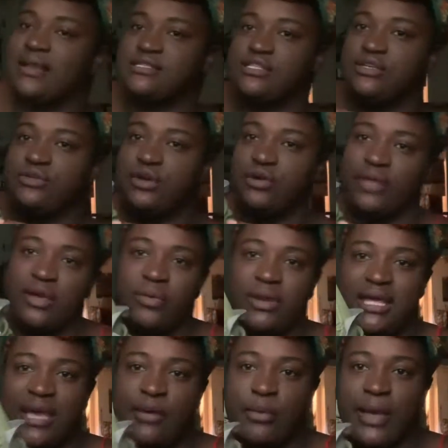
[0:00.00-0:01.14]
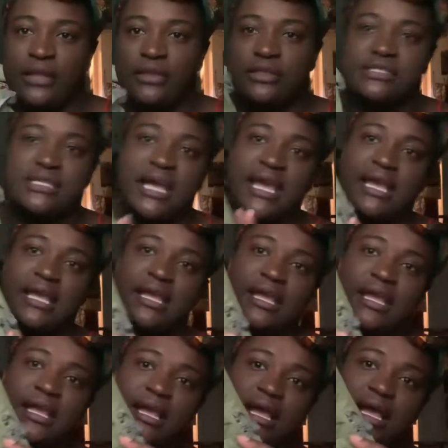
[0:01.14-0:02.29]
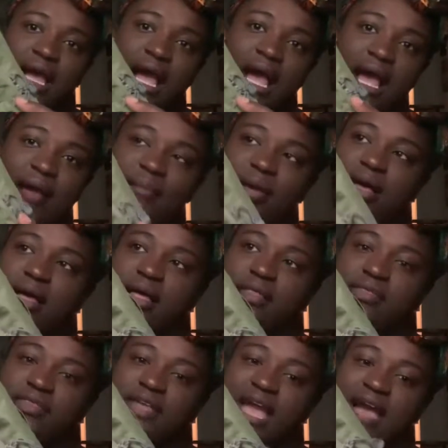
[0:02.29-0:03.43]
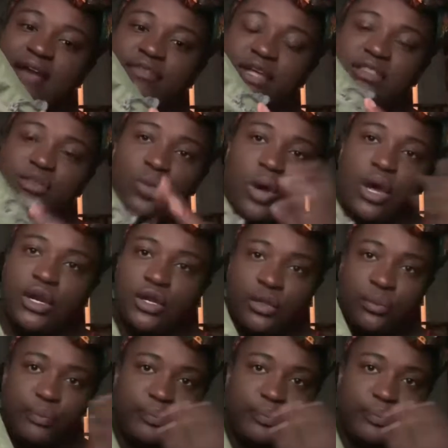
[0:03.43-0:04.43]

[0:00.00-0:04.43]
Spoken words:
so you know like what a camelback looks like. They have like the water